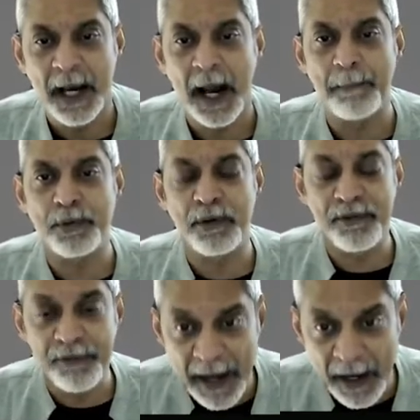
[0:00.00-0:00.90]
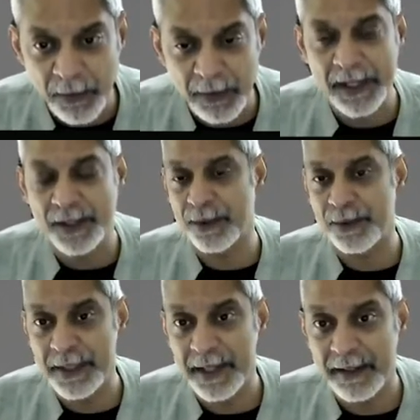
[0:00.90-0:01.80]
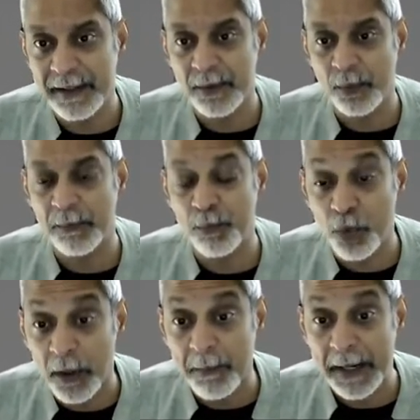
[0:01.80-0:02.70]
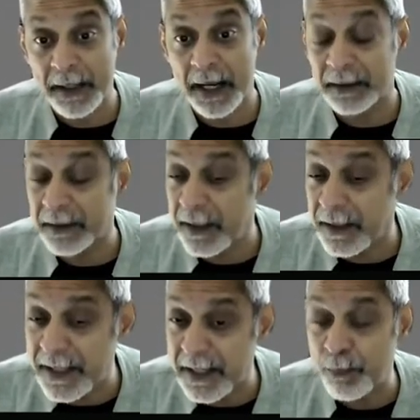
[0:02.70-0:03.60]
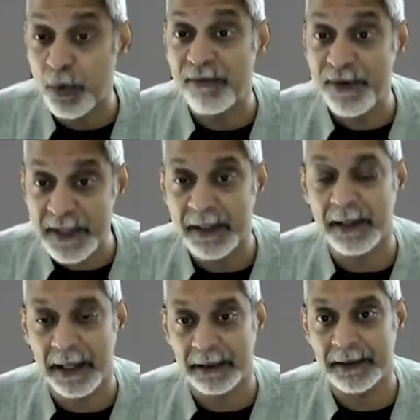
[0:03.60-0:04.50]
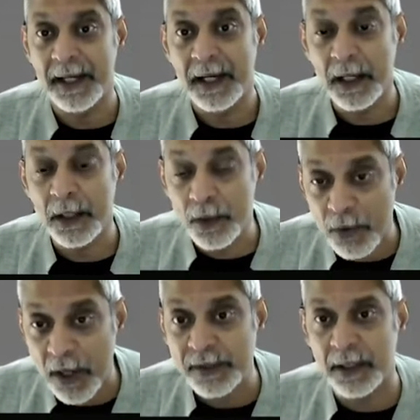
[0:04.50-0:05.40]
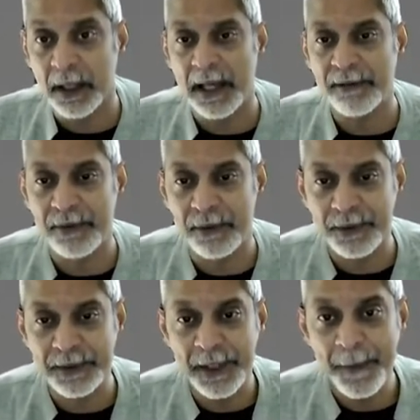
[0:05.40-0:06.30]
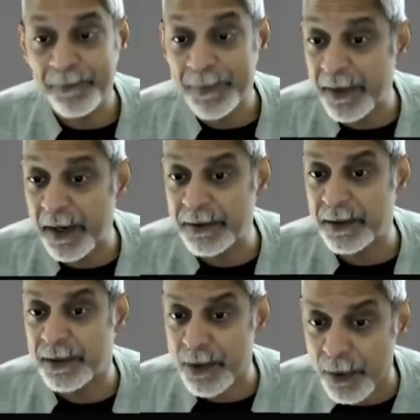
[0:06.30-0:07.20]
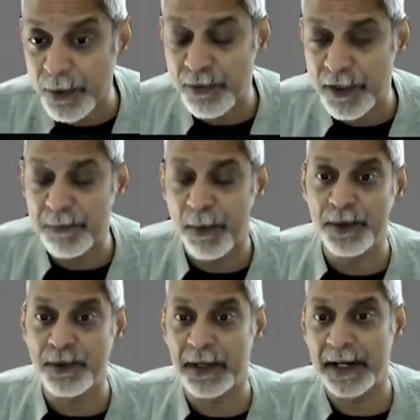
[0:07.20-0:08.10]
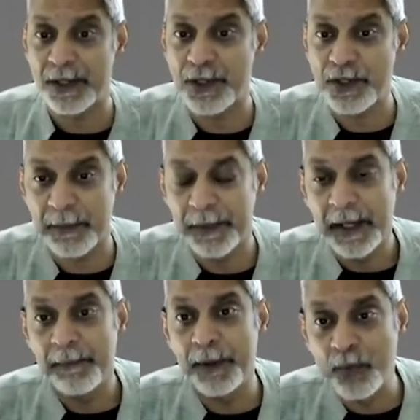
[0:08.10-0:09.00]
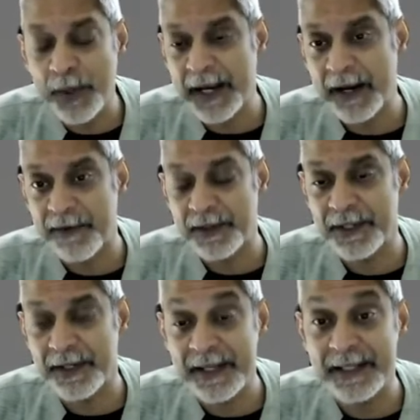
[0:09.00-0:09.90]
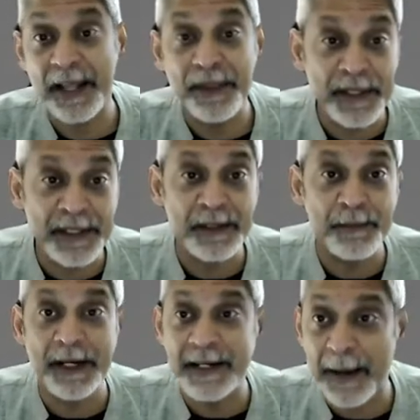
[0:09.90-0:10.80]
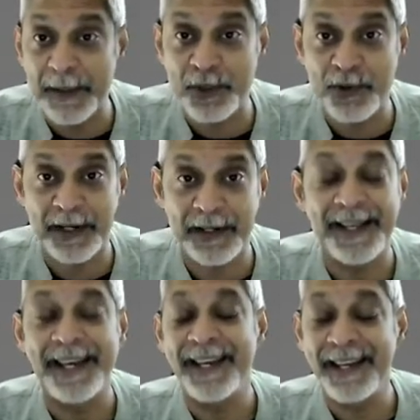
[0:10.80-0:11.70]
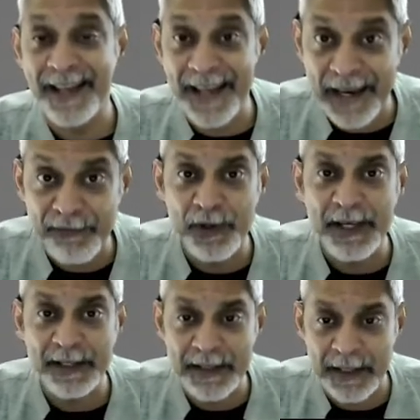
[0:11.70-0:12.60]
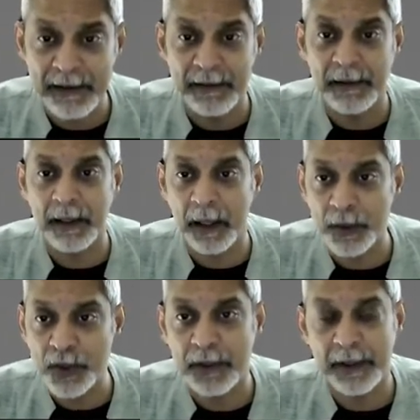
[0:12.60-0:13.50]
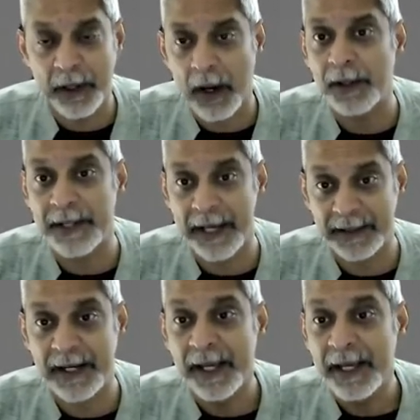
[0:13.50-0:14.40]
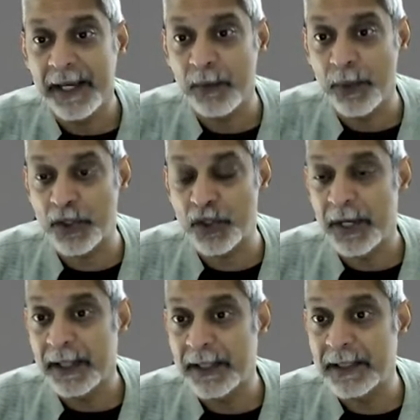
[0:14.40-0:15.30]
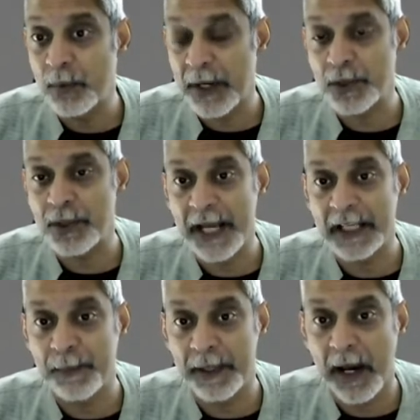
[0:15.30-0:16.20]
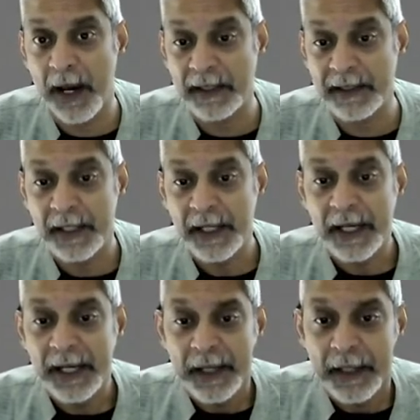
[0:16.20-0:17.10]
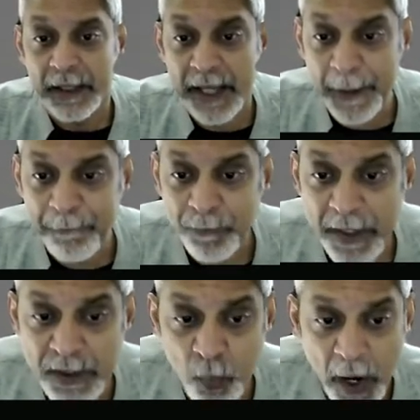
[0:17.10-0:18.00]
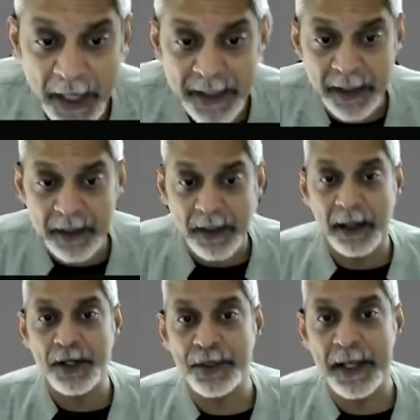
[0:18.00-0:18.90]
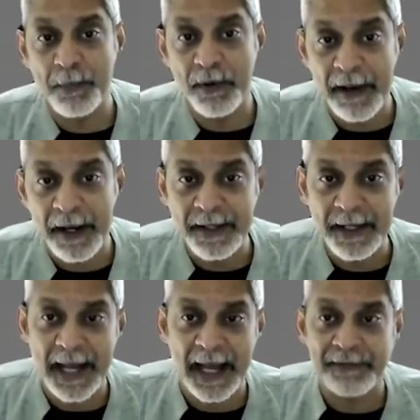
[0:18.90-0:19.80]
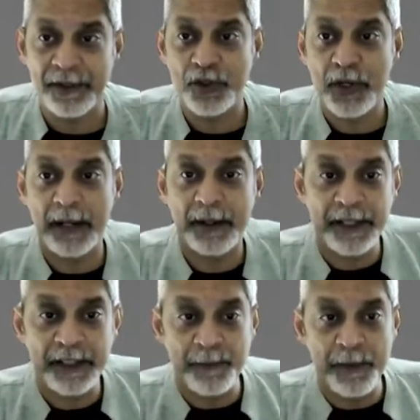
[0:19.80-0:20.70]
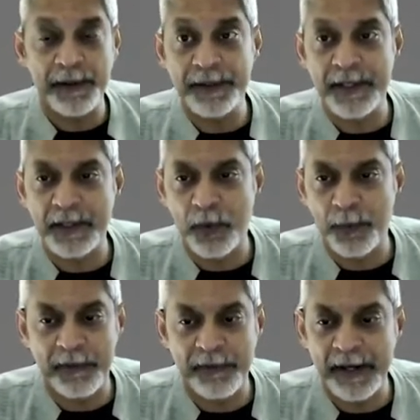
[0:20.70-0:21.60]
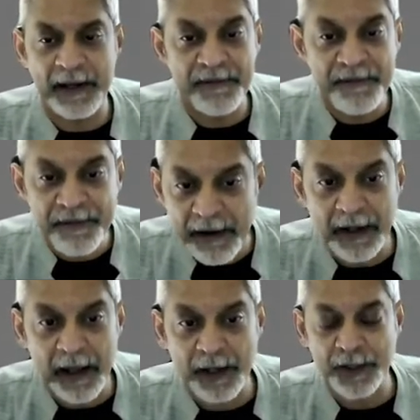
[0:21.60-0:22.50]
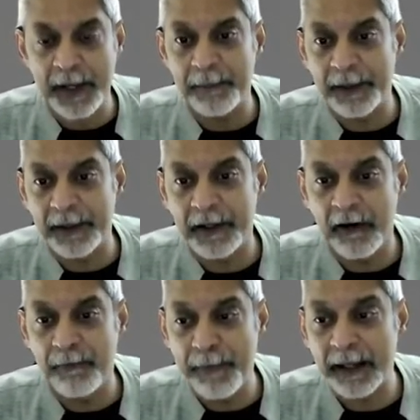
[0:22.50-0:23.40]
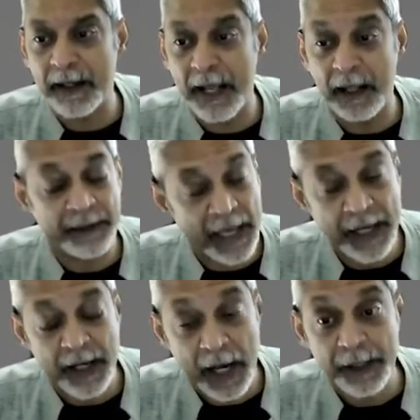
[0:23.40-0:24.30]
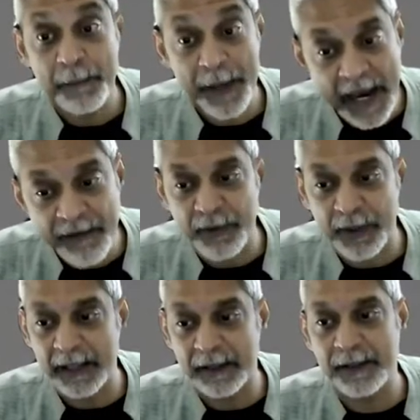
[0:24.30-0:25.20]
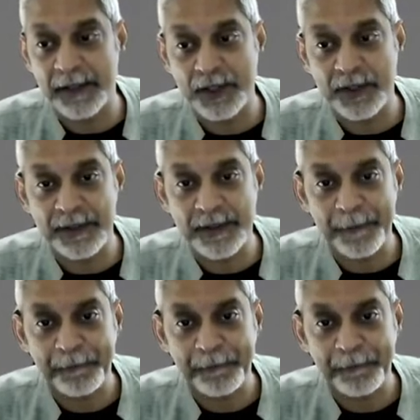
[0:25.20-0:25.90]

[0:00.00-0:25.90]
are profoundly associated with poor mental health and indeed poor physical health across the life course, that there is a dose-response relationship between adversities. And this has been demonstrated in every single culture and context in which this question has been asked. Today, it's widely acknowledged that preventing adverse childhood experiences would prevent a very large number of mental health and other behavioral health conditions.